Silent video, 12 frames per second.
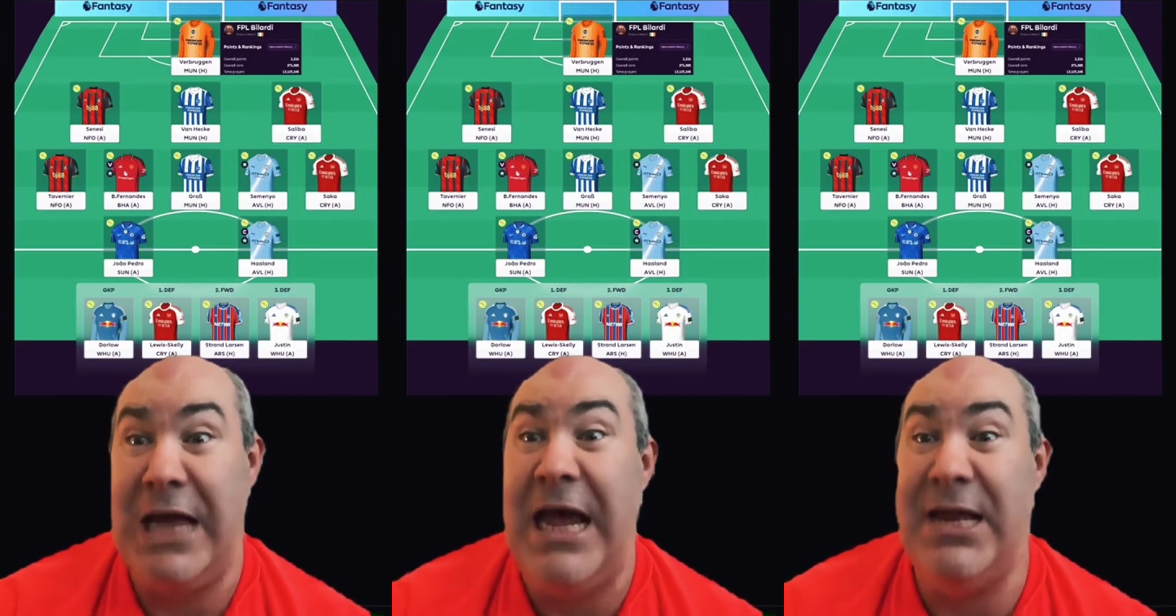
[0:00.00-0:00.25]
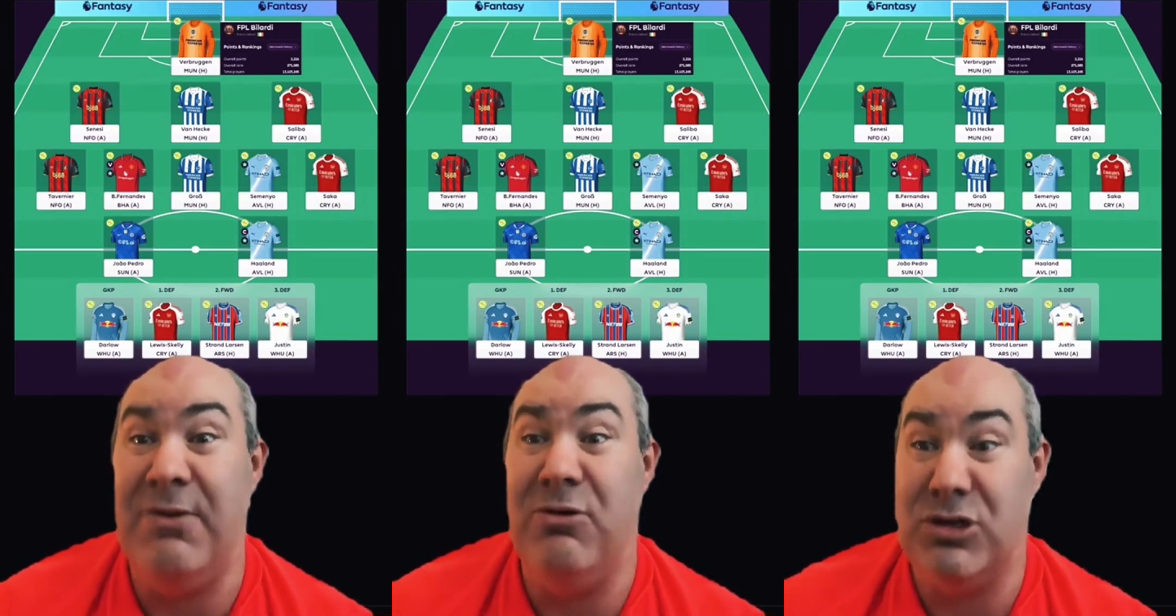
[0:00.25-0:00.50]

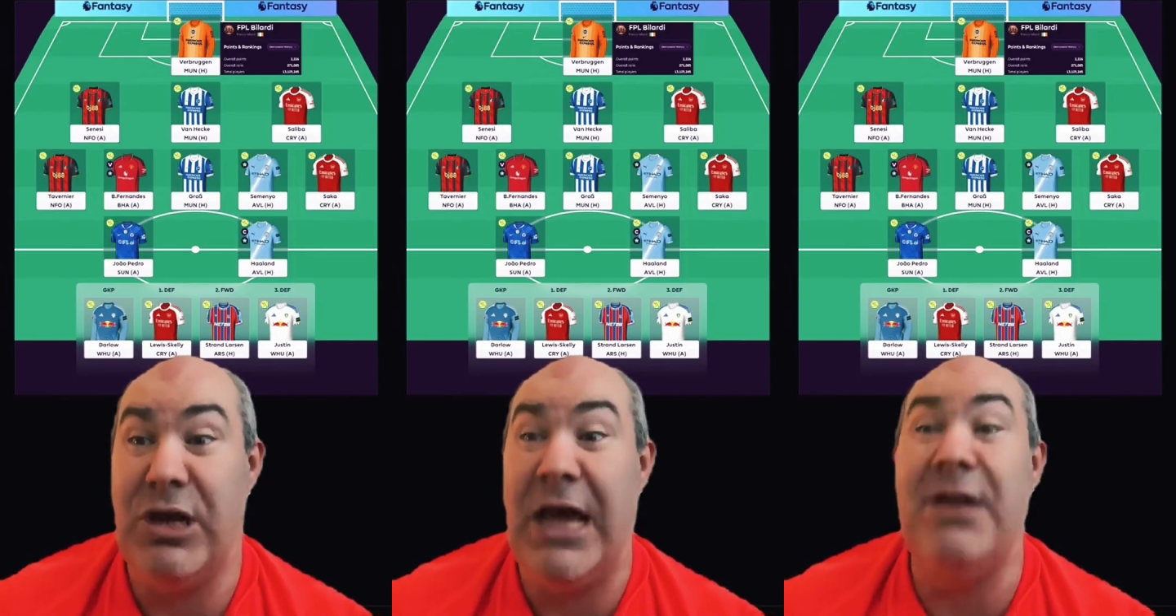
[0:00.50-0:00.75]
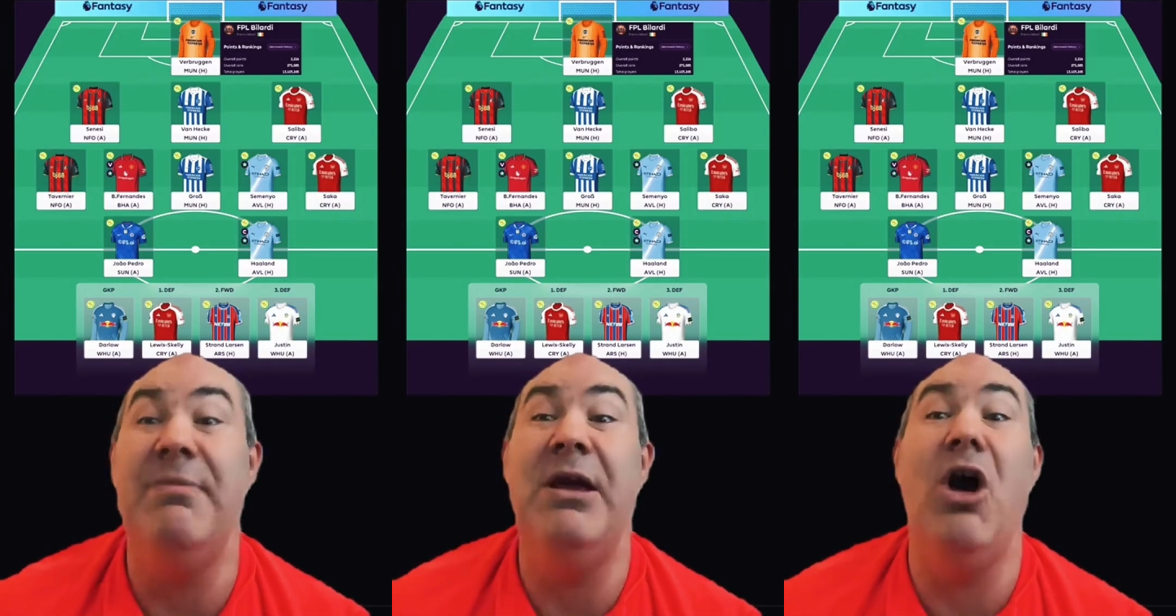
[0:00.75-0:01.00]
ahead
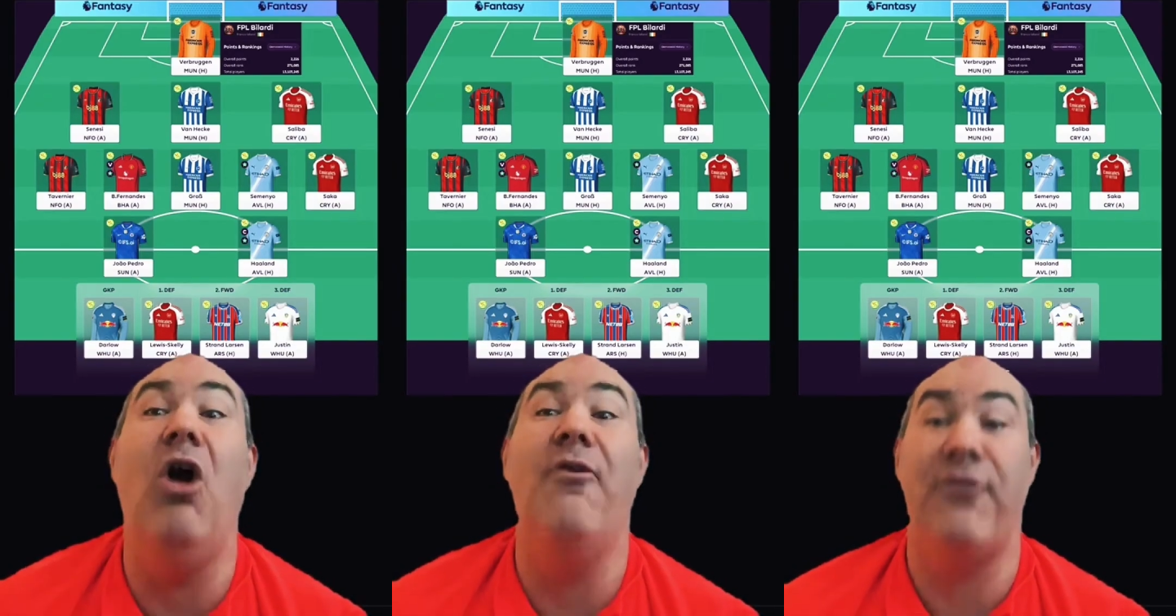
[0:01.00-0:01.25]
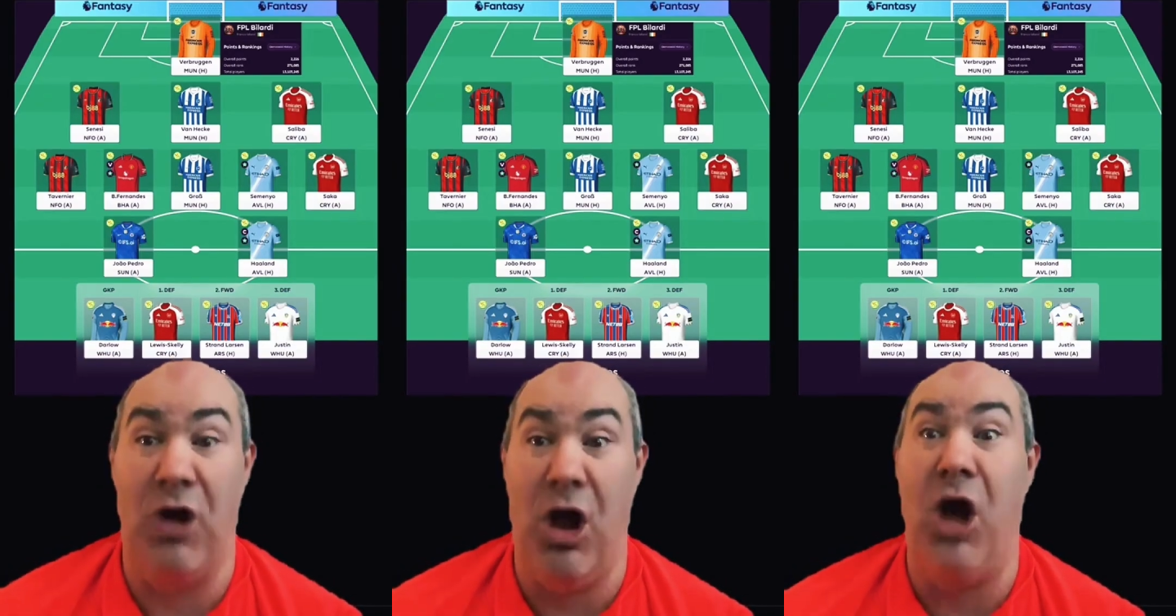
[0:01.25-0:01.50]
of me
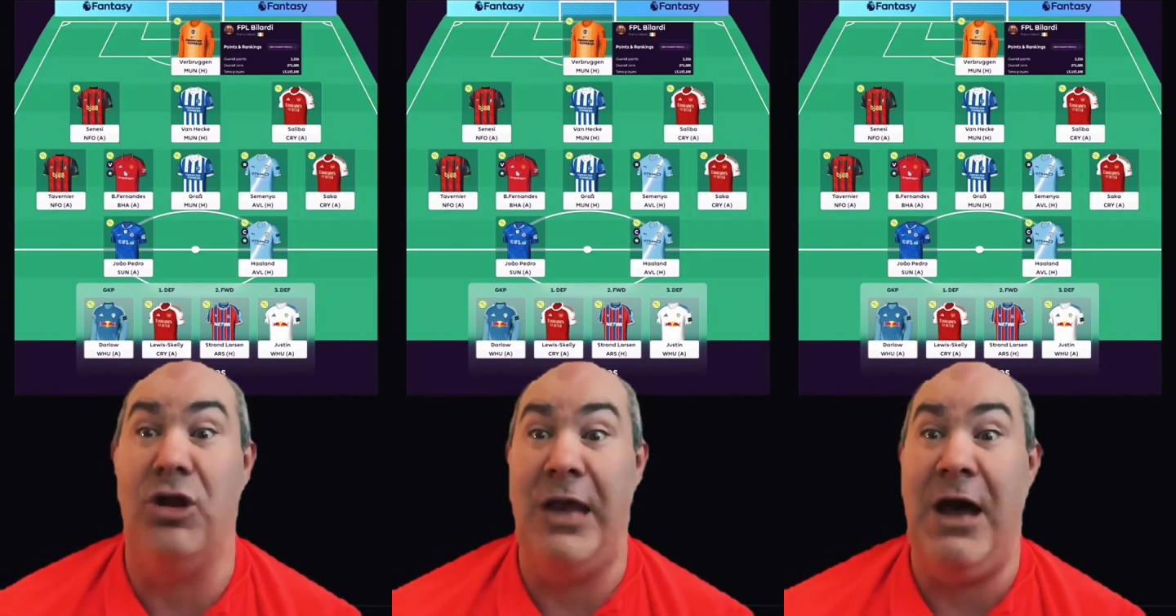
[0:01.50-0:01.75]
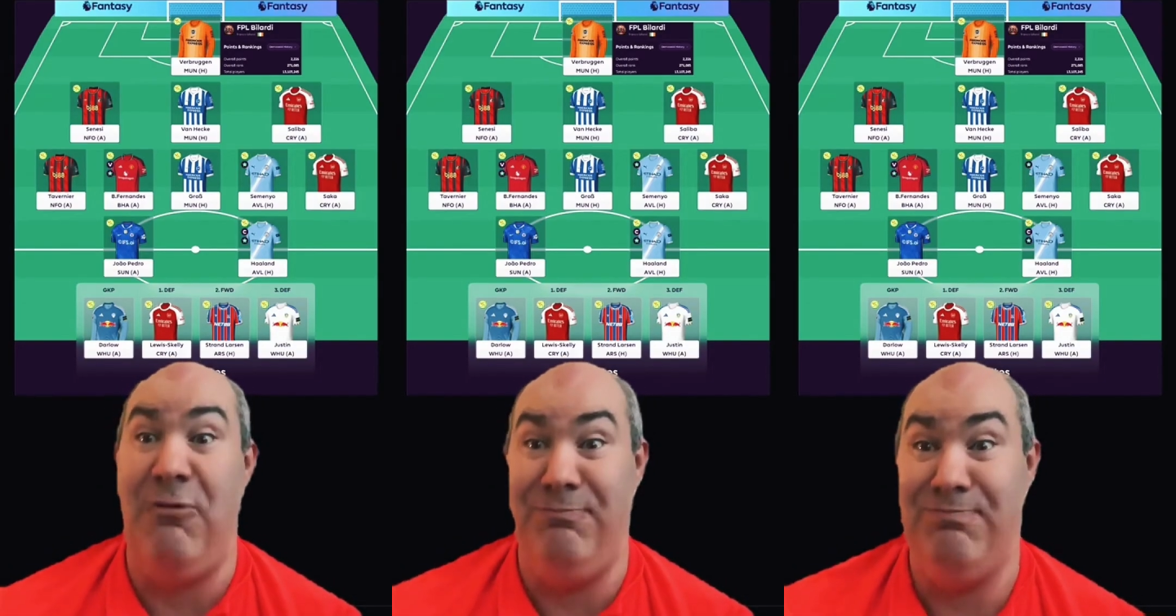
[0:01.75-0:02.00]
overall
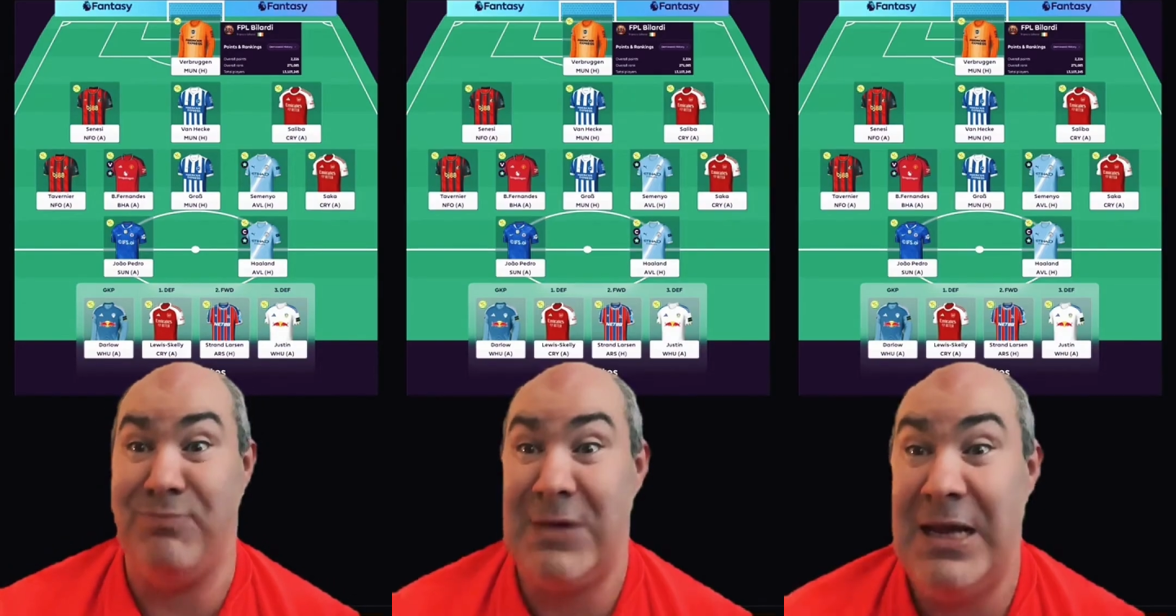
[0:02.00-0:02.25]
now.